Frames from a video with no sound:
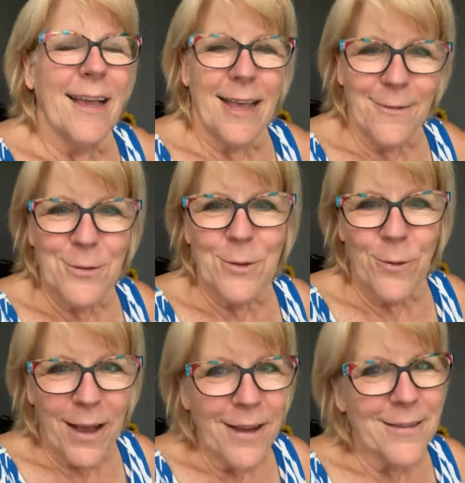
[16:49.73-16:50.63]
after a
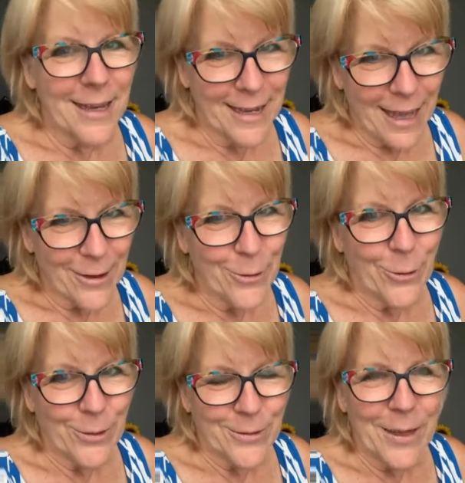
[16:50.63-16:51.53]
while, that got
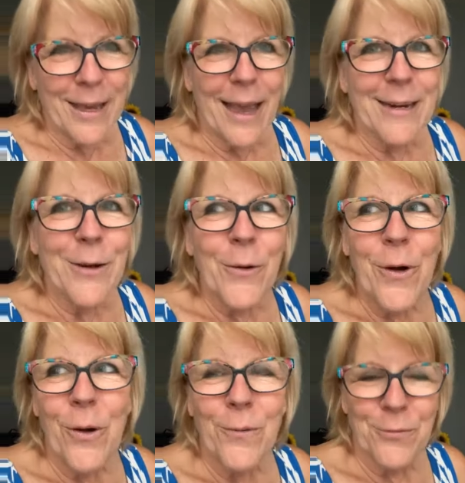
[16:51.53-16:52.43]
old, okay? I'd go
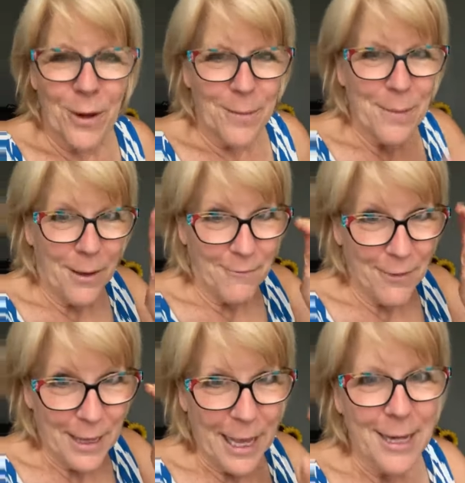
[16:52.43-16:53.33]
home from
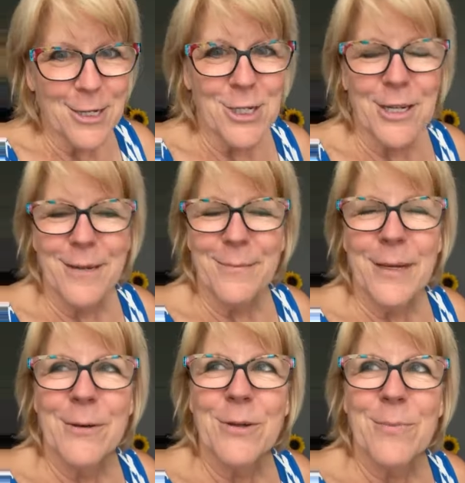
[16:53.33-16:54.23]
vacation,
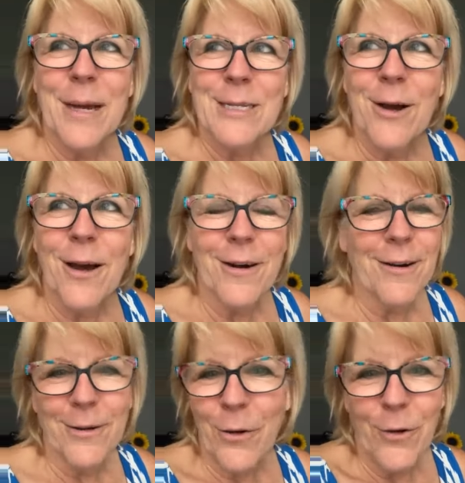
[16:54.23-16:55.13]
being with my
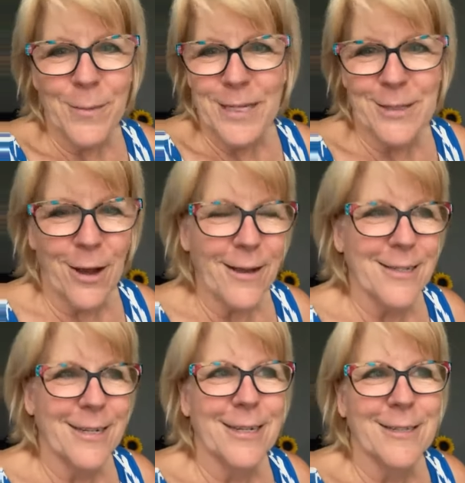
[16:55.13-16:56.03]
daughter, go home
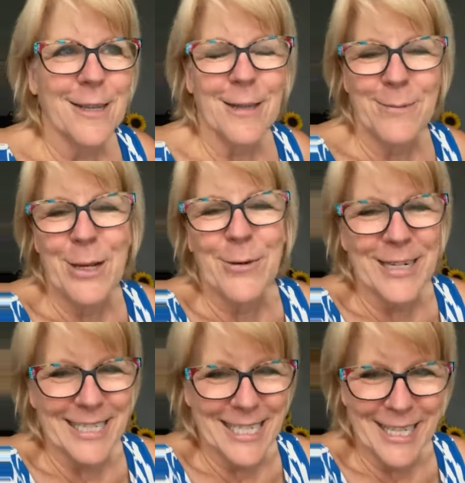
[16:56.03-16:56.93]
exhausted because all I'm doing
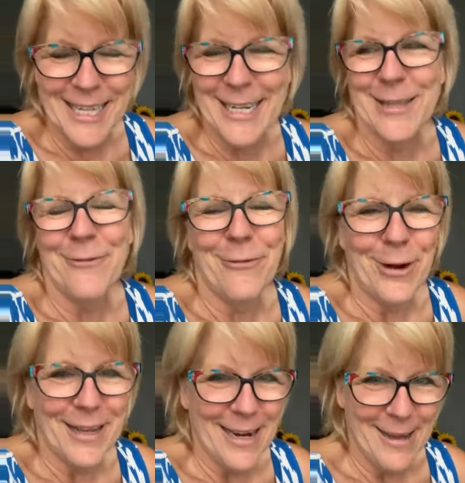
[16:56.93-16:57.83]
is cleaning the
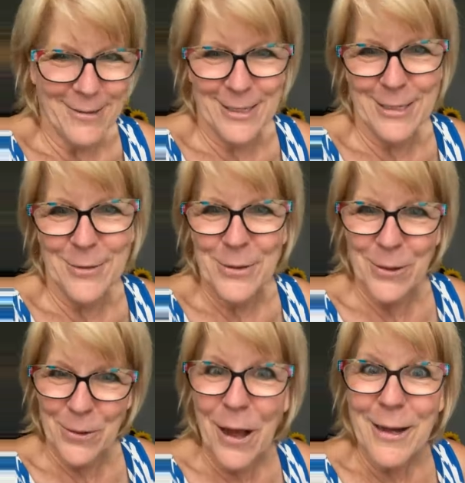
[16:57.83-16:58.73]
freaking house and doing
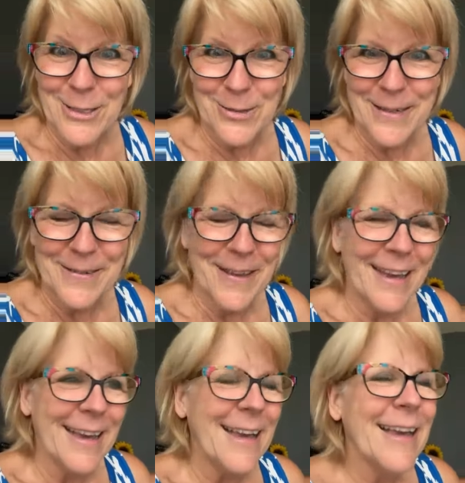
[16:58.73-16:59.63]
their laundry,
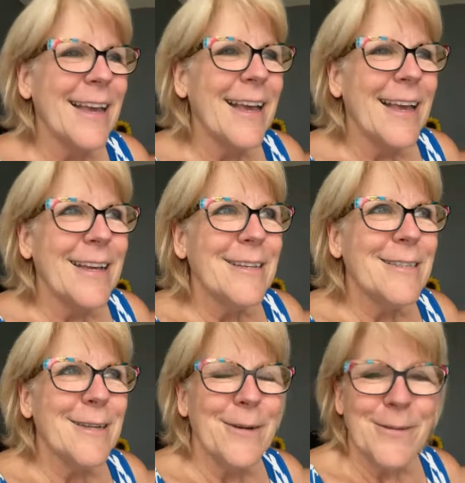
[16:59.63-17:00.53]
okay?
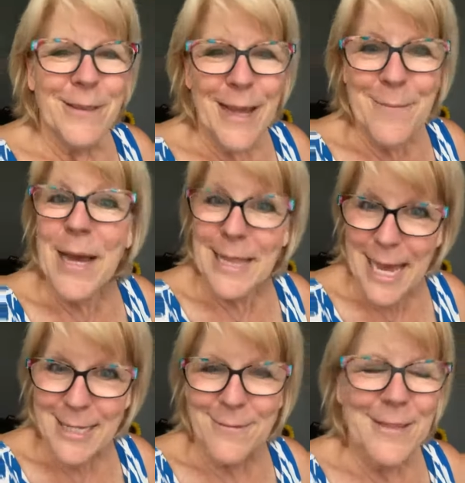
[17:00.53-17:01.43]
So my
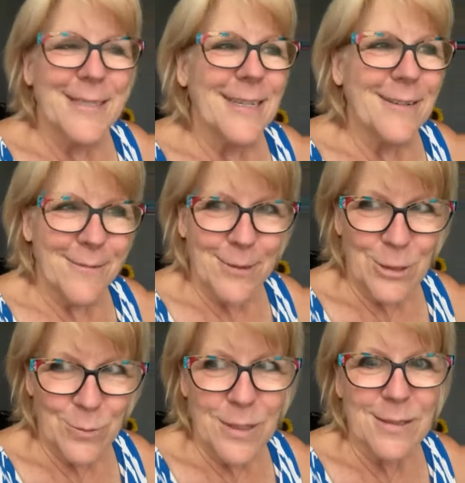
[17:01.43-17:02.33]
last visit,
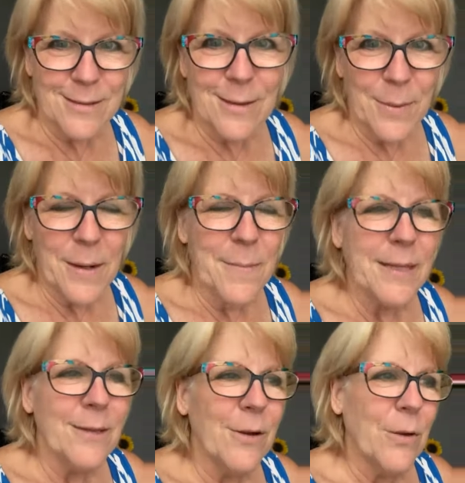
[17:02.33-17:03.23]
which was about a
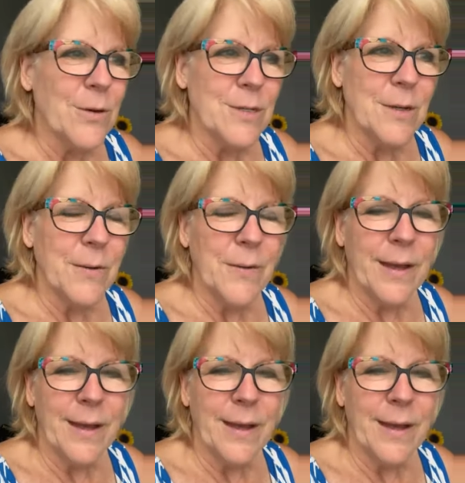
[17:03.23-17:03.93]
month ago or so,